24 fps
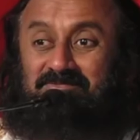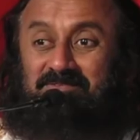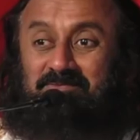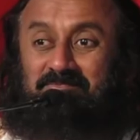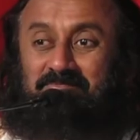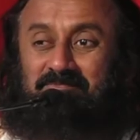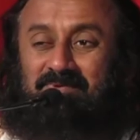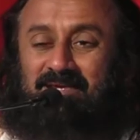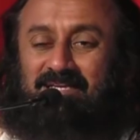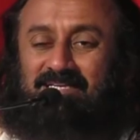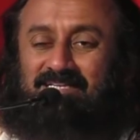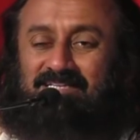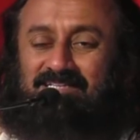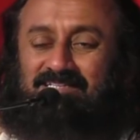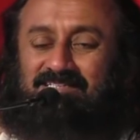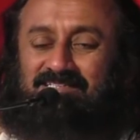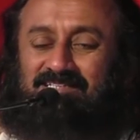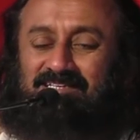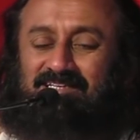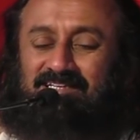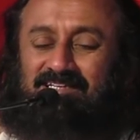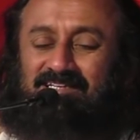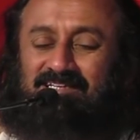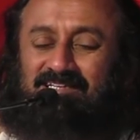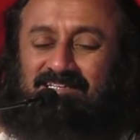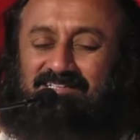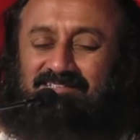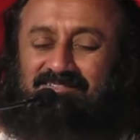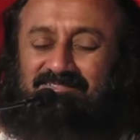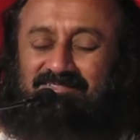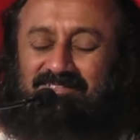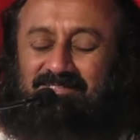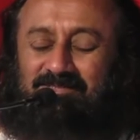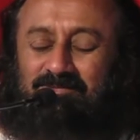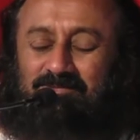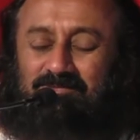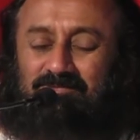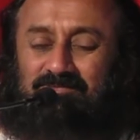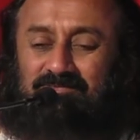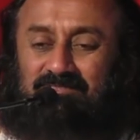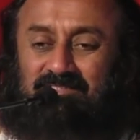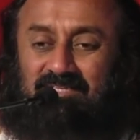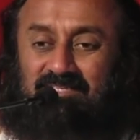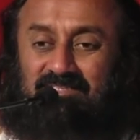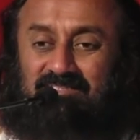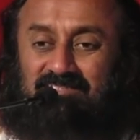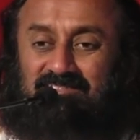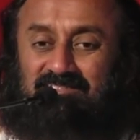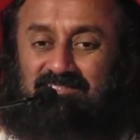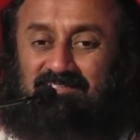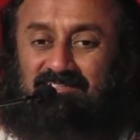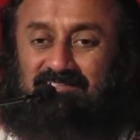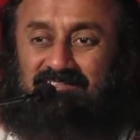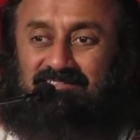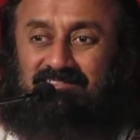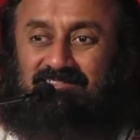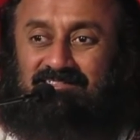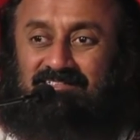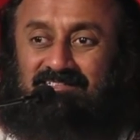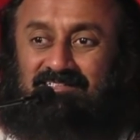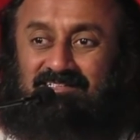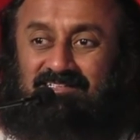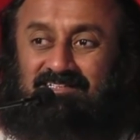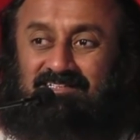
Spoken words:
we meditate, we do satsang,